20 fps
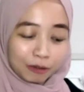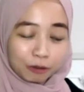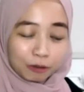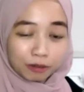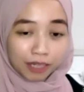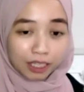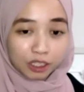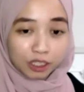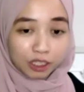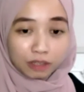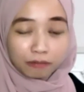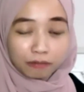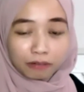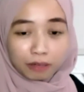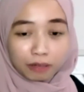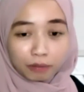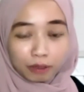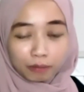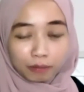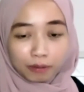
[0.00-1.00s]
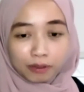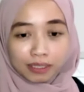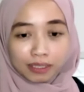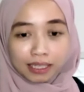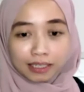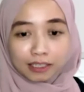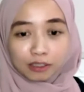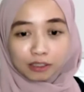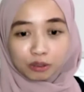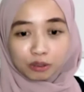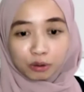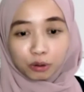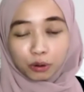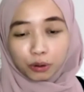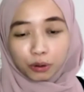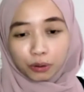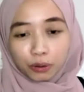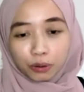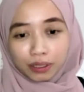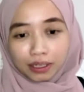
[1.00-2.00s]
touch the fabric, because I need to
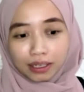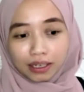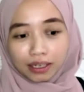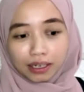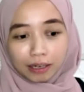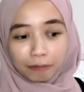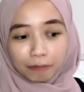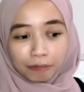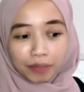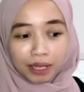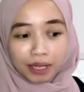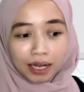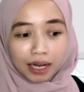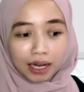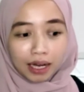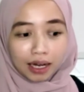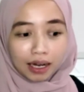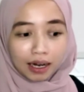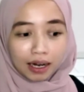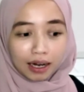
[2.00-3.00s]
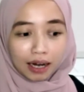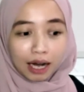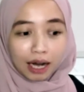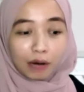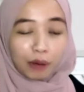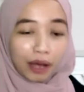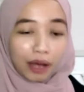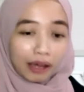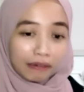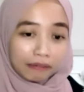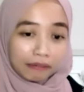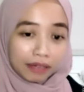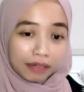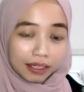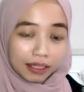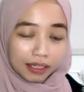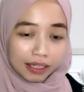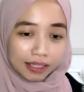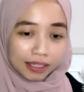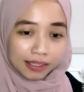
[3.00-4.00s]
know the how
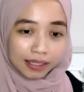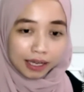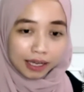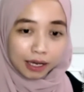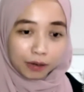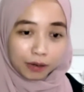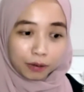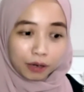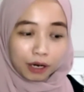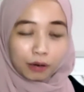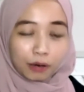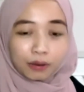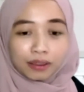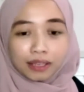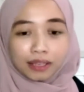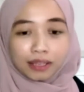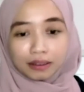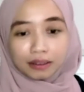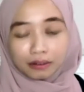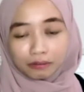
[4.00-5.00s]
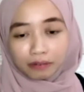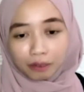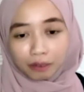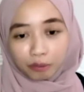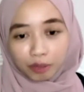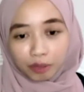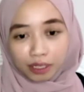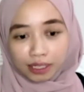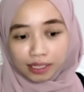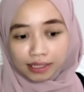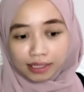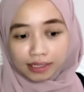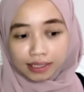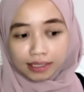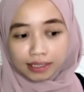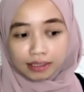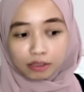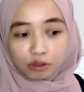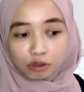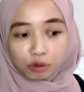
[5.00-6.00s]
heavy it is, how thick the fabric is
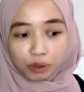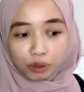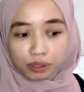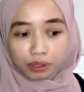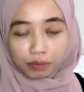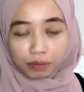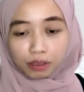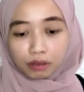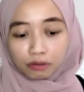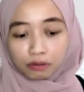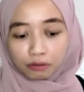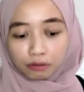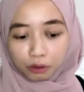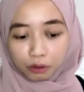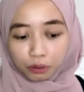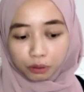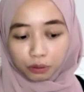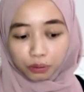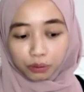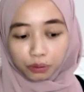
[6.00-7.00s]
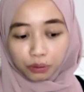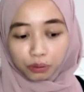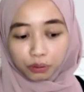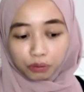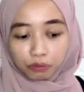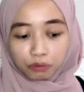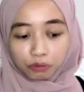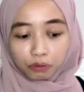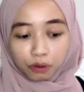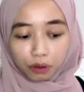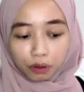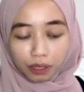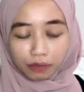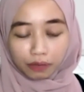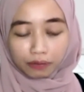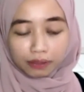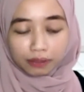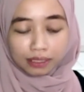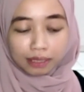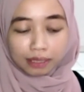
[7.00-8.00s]
it suitable
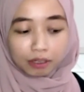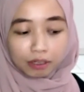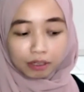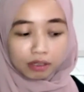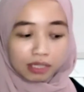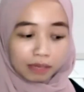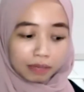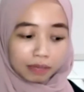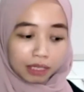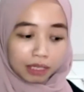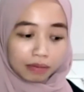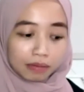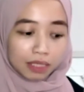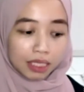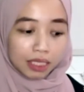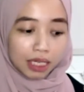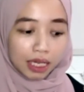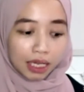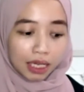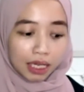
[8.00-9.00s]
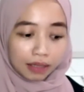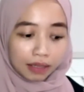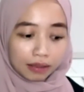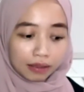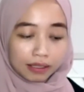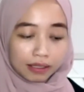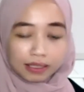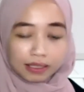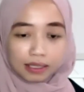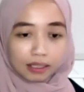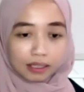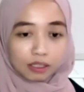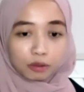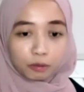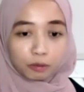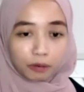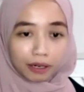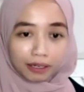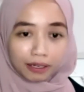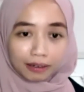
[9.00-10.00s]
because sometimes the design is
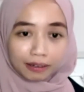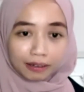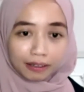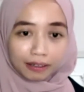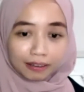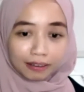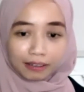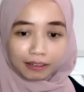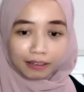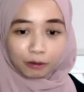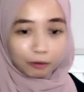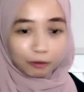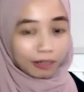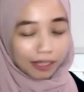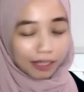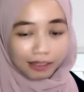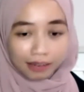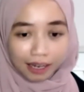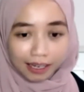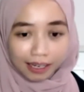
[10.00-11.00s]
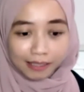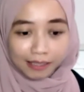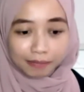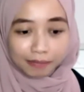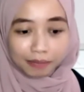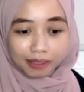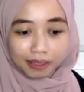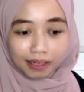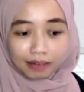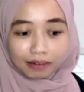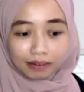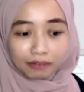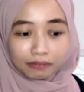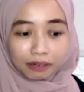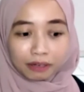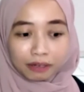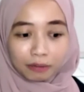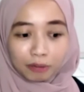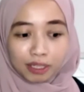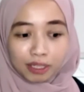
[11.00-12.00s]
already nice, but then the
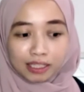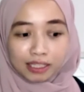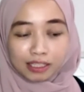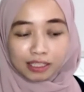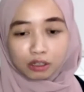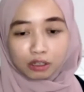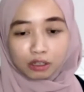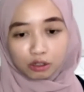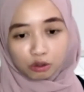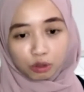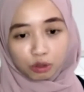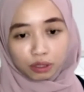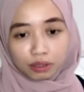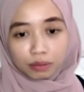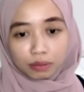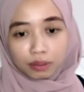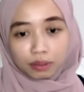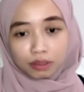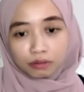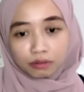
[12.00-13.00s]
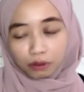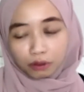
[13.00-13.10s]
fabric it's not suitable